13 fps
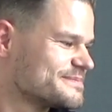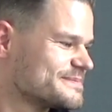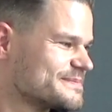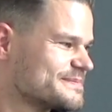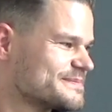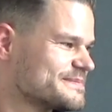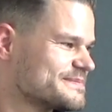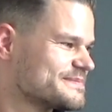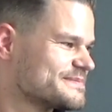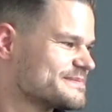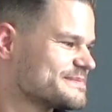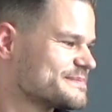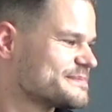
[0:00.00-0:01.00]

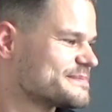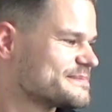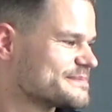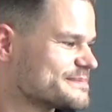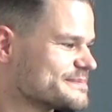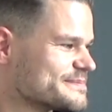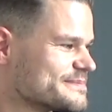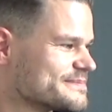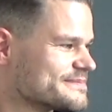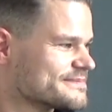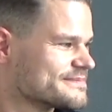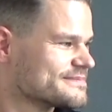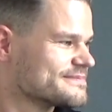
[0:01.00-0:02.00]

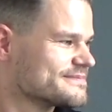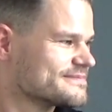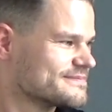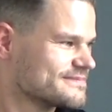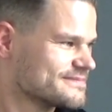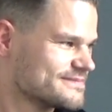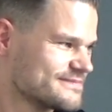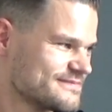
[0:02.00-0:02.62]
(silent)